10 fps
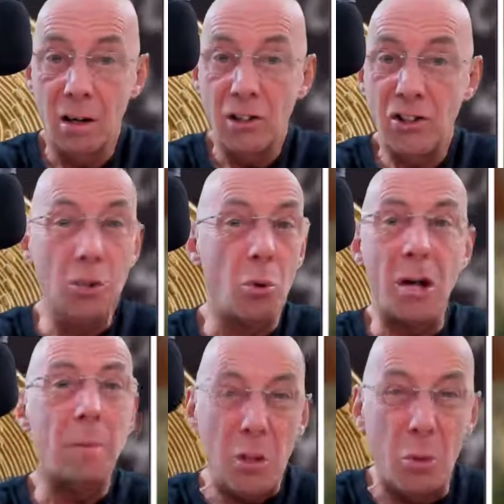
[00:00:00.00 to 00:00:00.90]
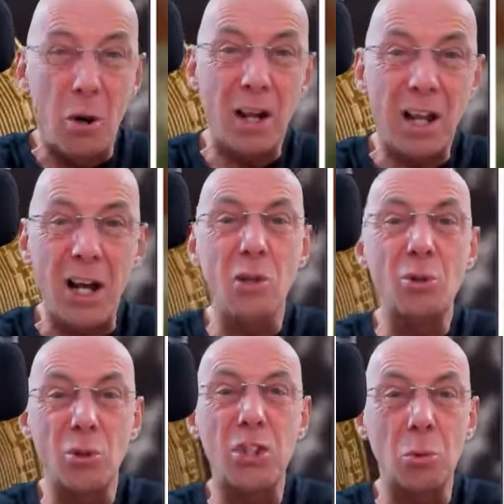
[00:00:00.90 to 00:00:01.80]
Do you want to be one of
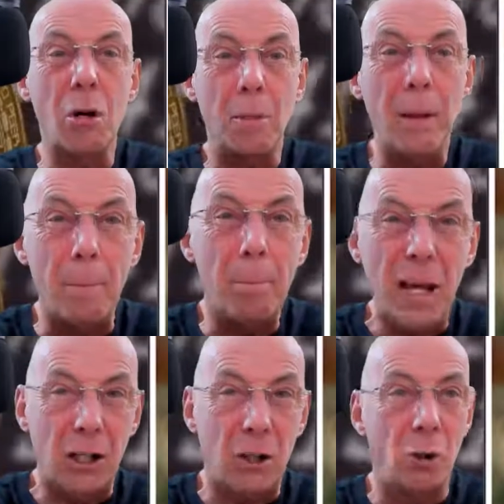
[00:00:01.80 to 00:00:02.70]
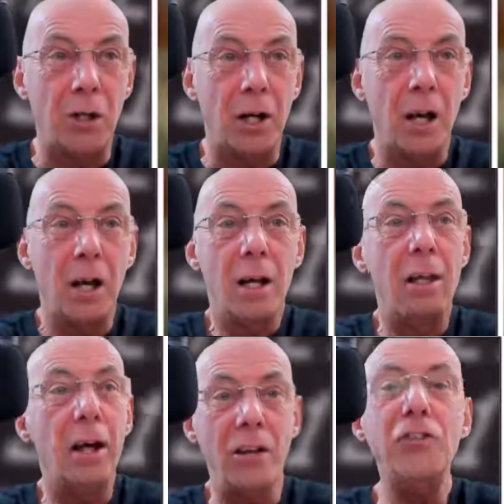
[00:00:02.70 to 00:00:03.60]
those, or do you want to be a Bitcoiner
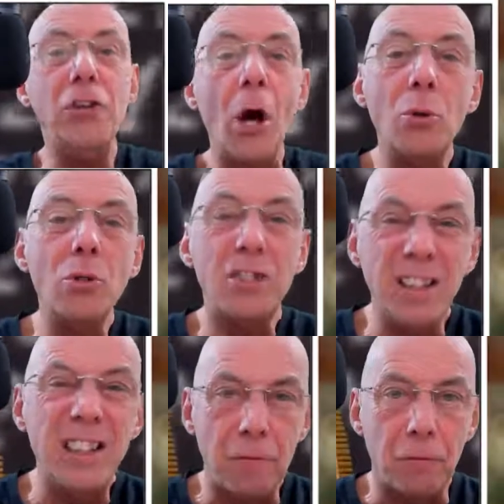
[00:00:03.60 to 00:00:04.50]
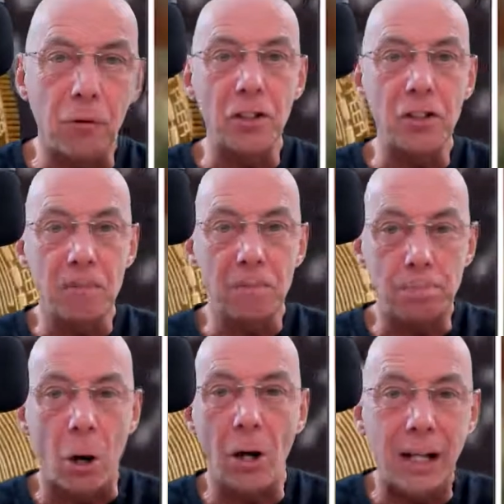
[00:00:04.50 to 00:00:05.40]
that knows the difference of
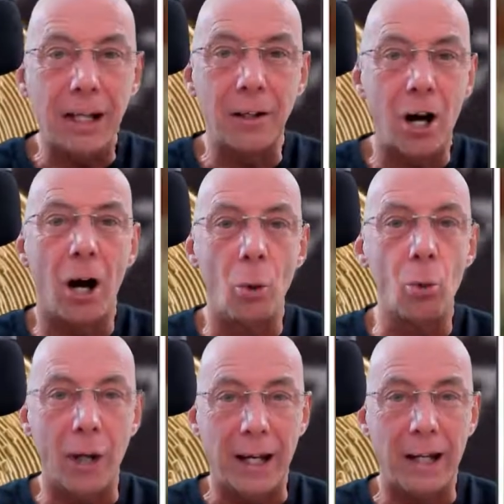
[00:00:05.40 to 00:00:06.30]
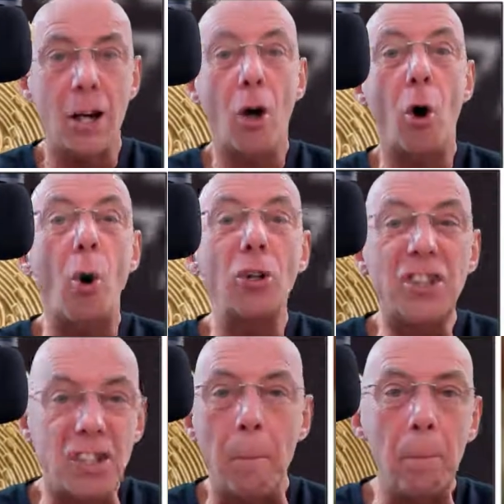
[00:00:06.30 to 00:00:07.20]
buying and holding or
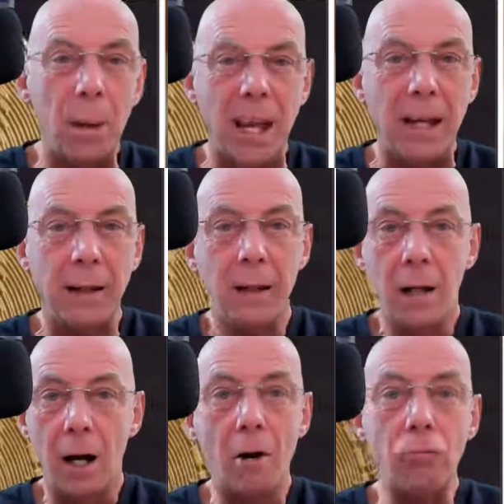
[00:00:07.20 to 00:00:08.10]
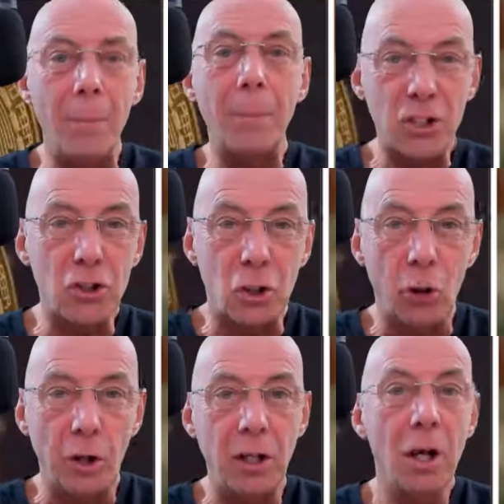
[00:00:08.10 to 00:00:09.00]
dumping a rubbish
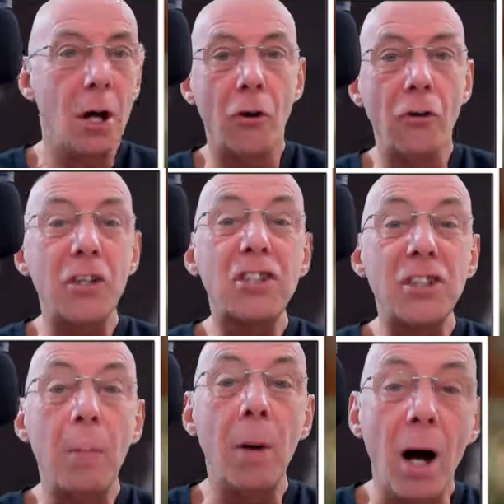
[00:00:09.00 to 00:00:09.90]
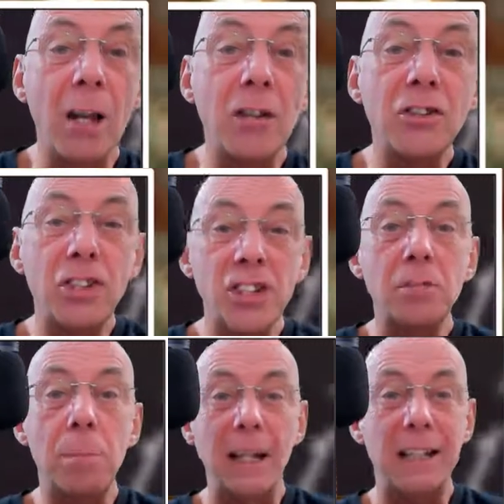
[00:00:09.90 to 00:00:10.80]
coin on some
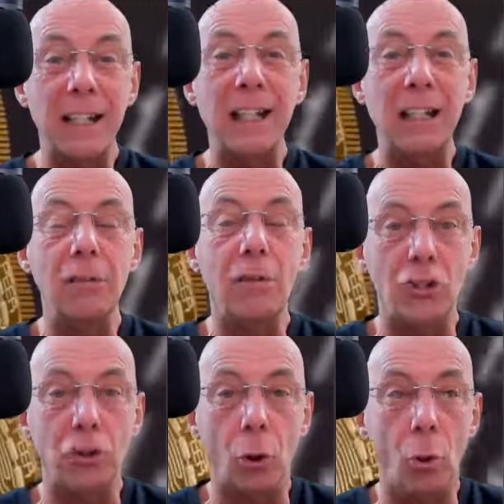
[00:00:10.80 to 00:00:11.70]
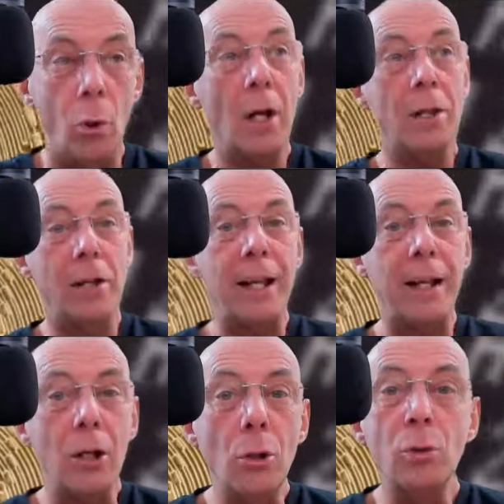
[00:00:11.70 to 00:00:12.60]
unsuspecting individual that then
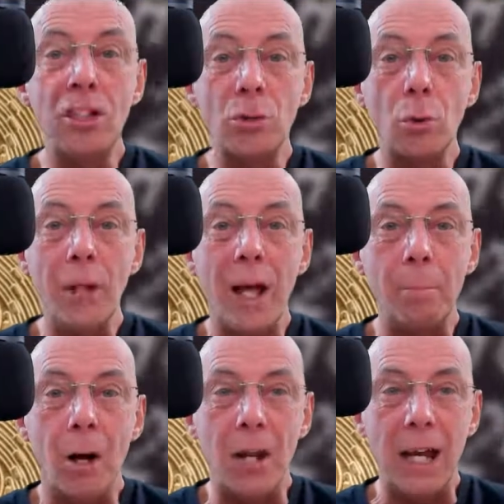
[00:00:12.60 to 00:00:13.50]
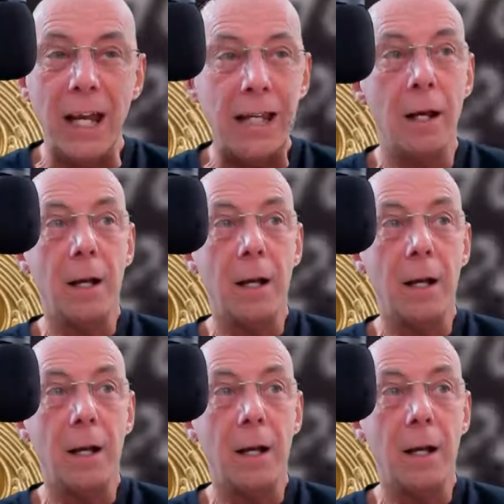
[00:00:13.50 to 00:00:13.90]
loses all their money,